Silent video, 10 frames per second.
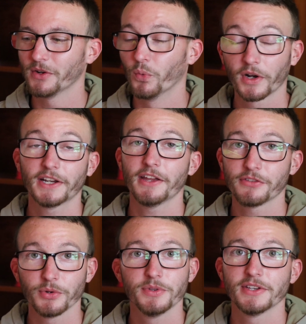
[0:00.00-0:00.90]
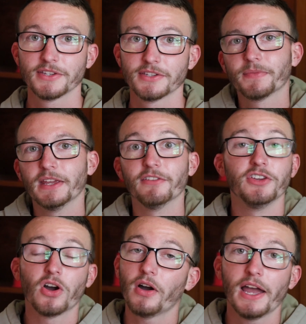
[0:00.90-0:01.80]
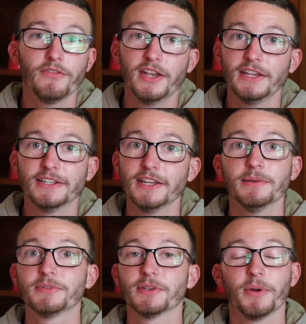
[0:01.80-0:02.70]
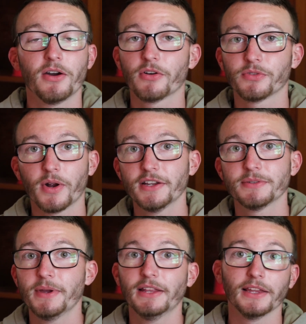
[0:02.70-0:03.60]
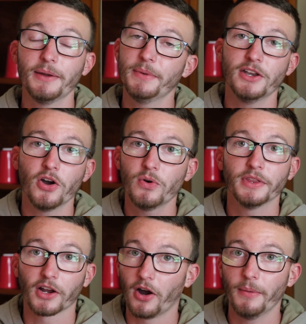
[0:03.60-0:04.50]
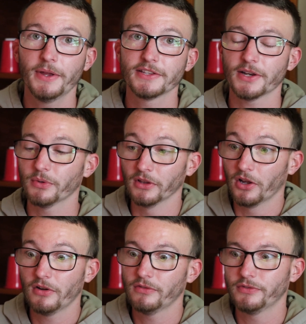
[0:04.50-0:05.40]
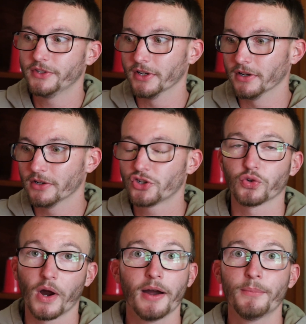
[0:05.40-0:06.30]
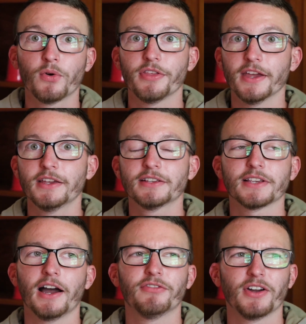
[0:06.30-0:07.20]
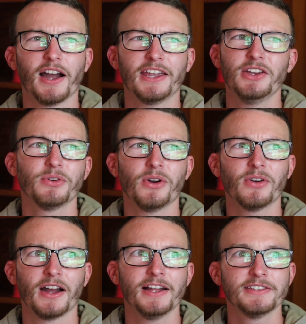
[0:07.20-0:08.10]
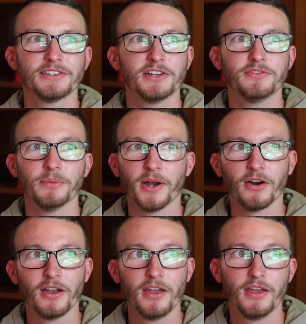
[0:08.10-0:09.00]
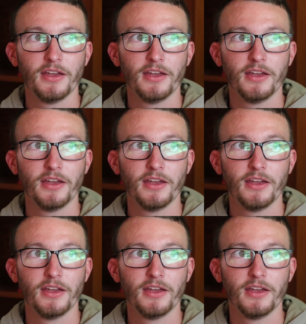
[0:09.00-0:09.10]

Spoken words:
We're gonna get through this. If y'all have any tips about arthritis, man, let me know in the comments. I would love to try more things. I hear all kinds of stuff about